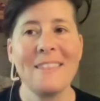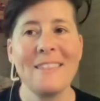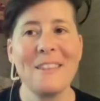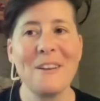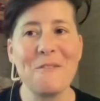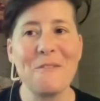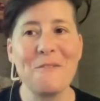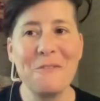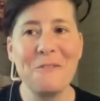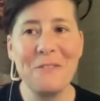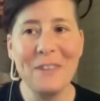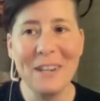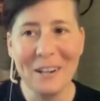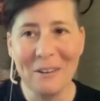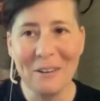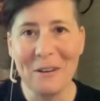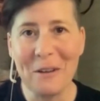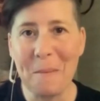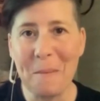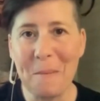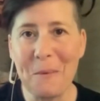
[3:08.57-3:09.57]
They're
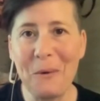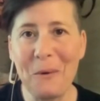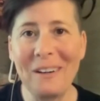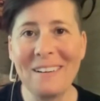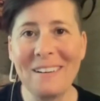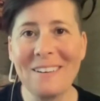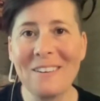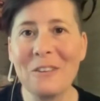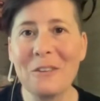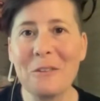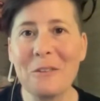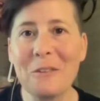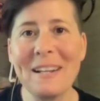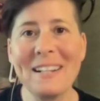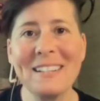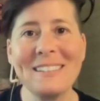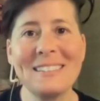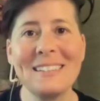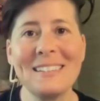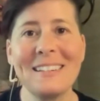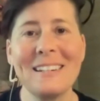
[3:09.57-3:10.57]
very important in earth
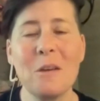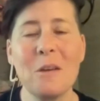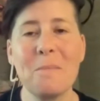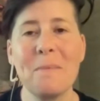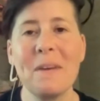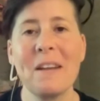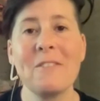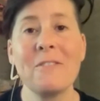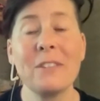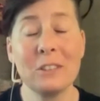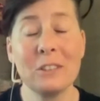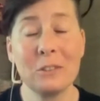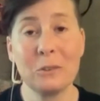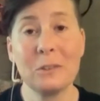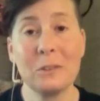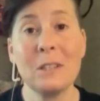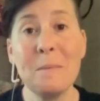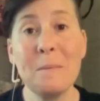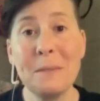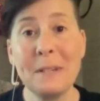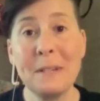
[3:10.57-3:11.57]
medicine and metaphysical
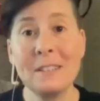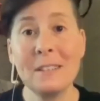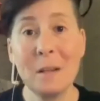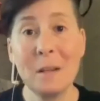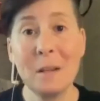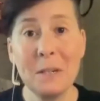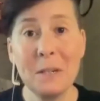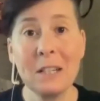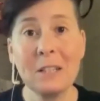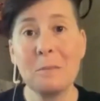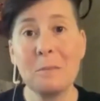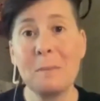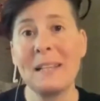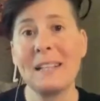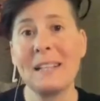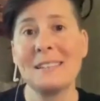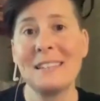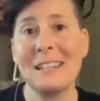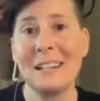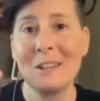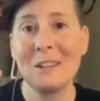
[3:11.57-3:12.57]
subjects
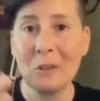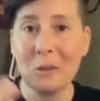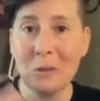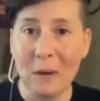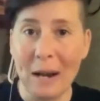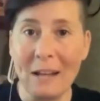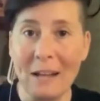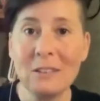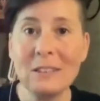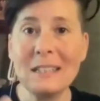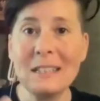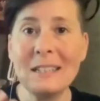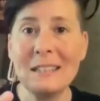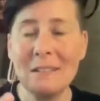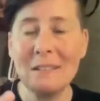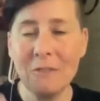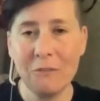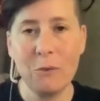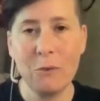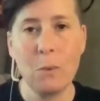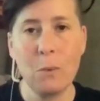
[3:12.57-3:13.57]
because they are grounded
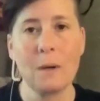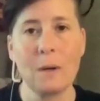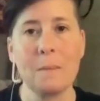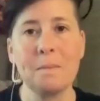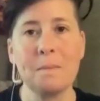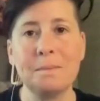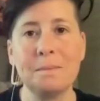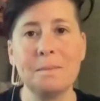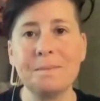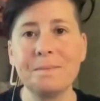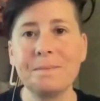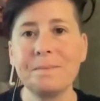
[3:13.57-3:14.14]
in form.